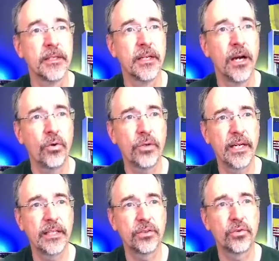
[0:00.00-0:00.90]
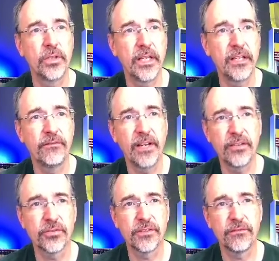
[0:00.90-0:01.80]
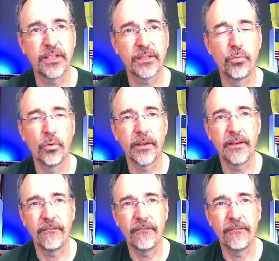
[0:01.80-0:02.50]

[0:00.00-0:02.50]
Okay, invaders inflict more than